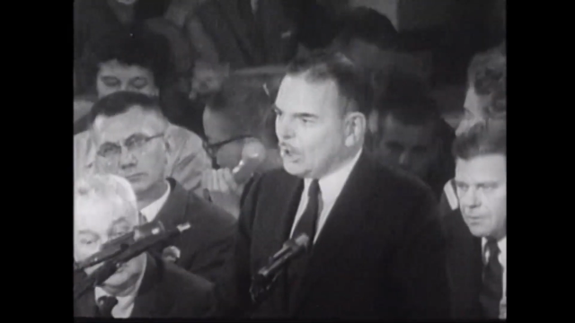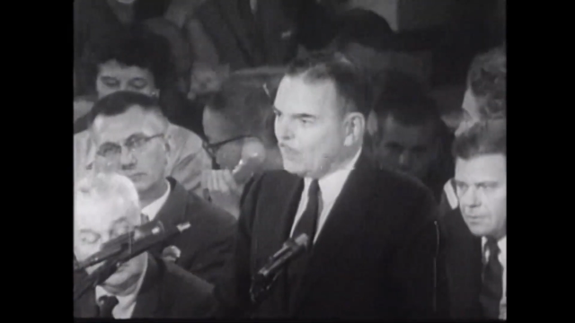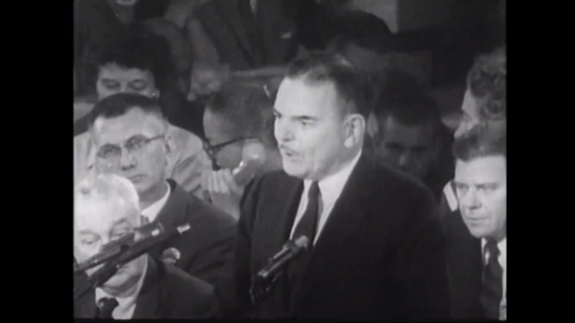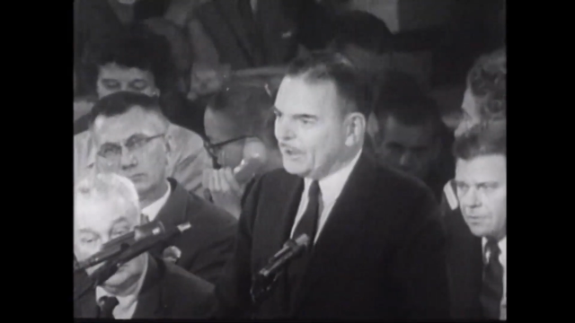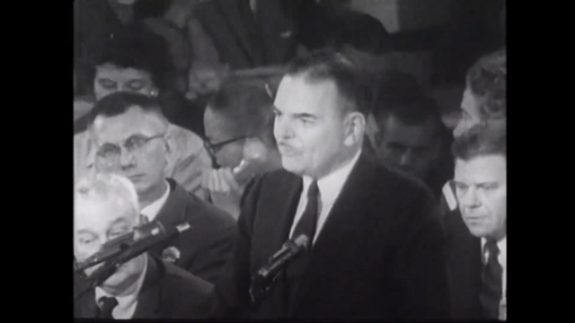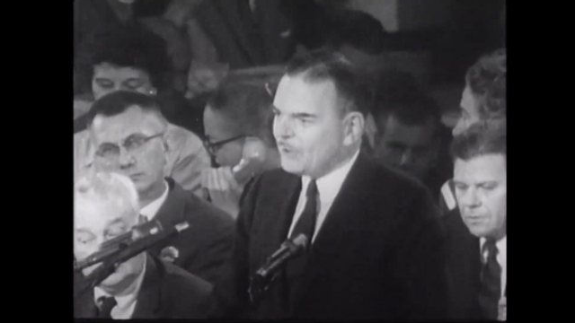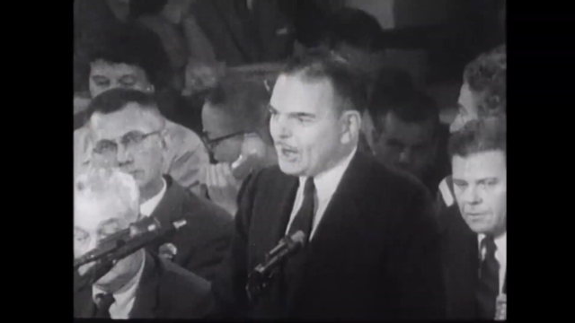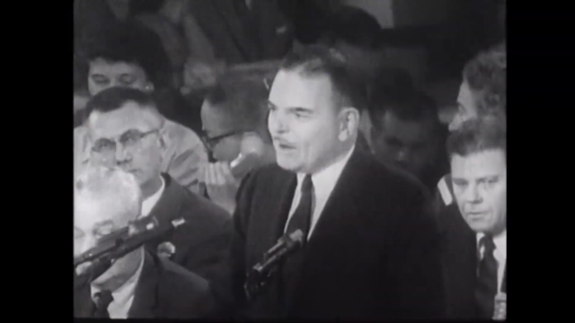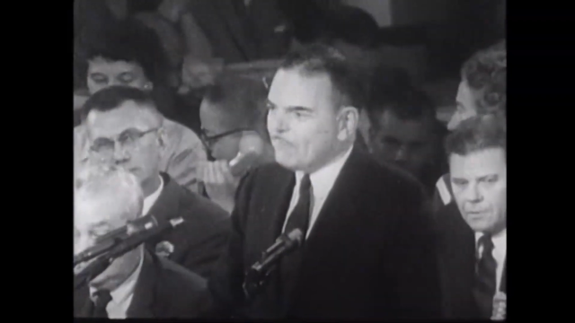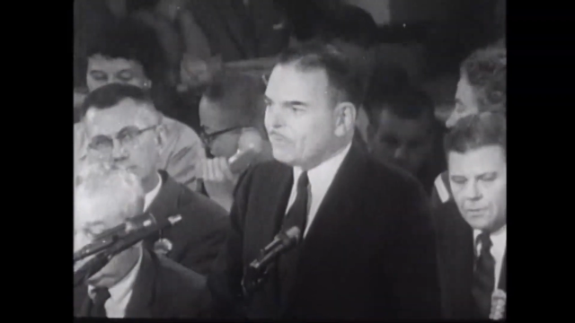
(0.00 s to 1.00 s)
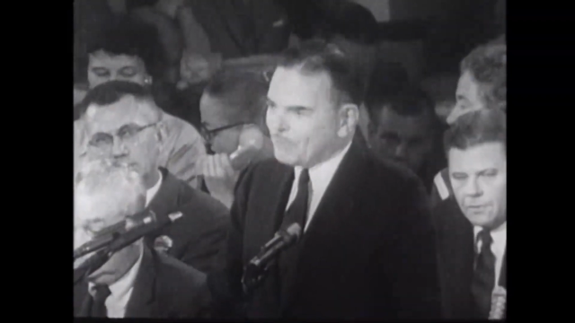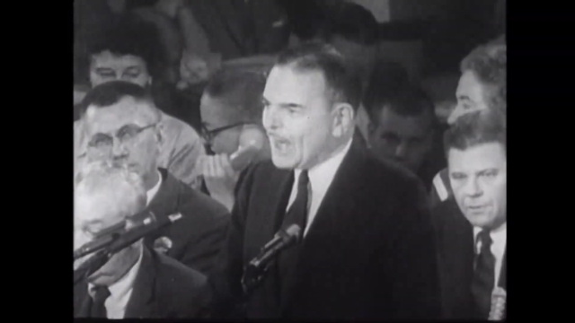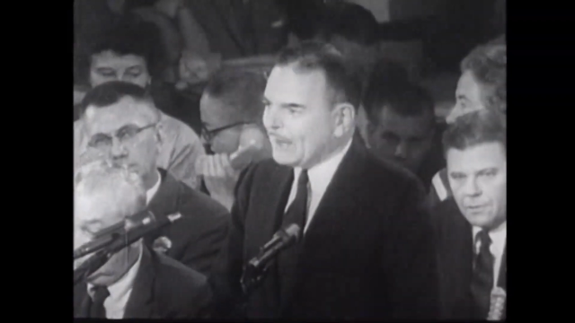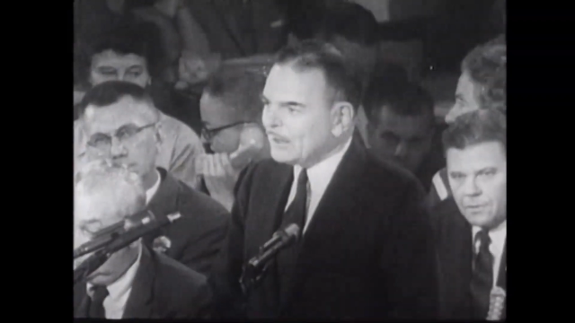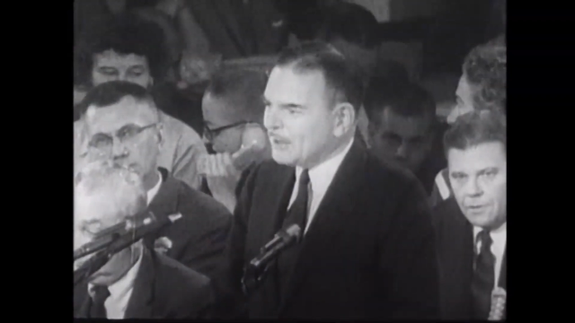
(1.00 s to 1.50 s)
Speaker 1: Every
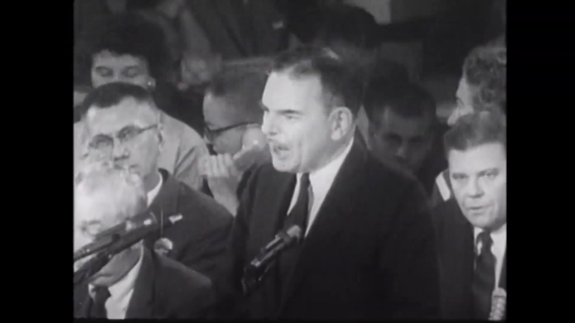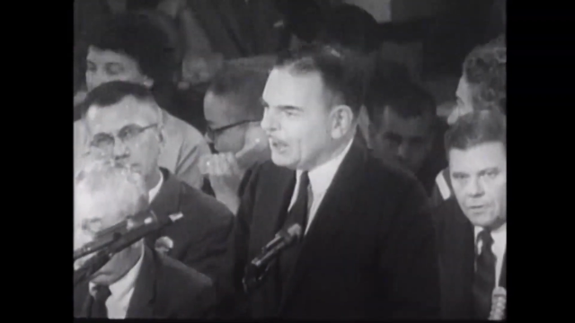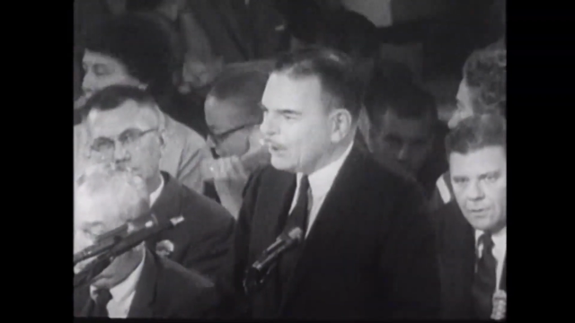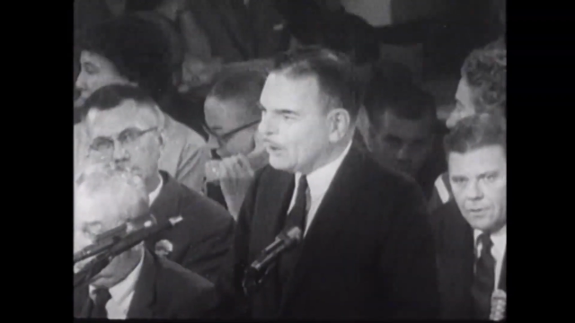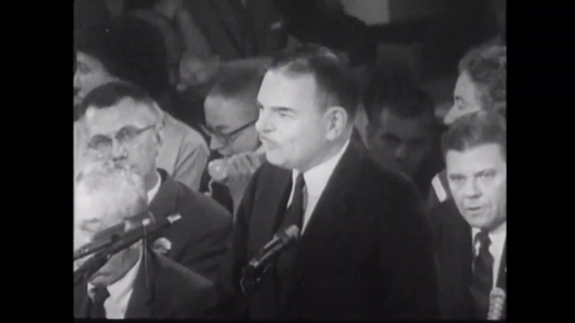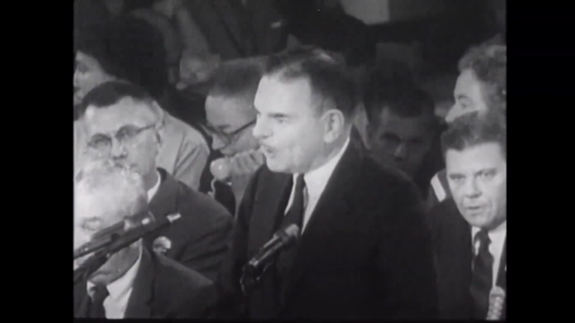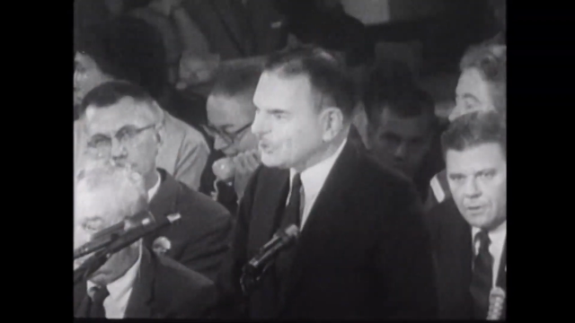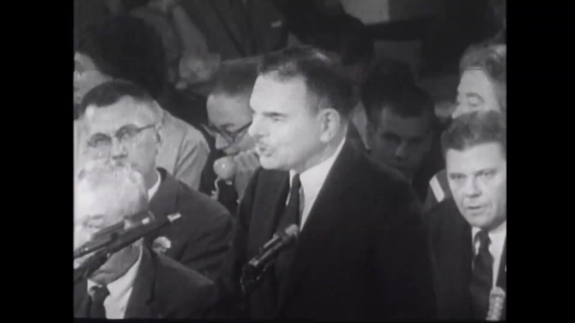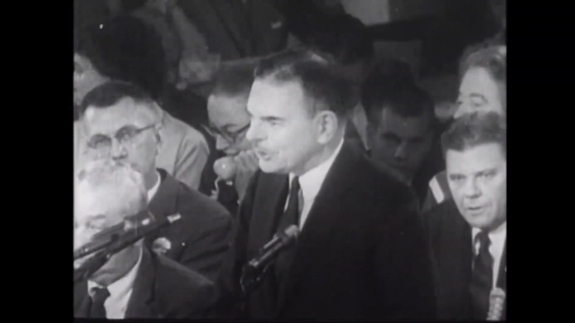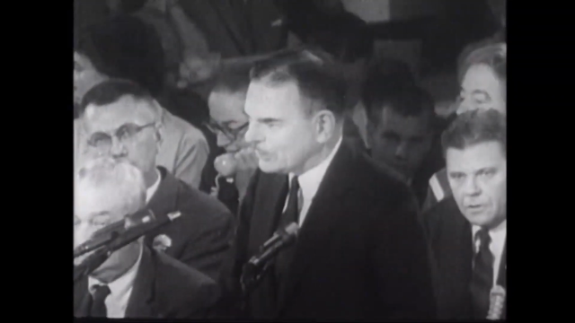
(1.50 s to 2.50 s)
Republican politician wants you to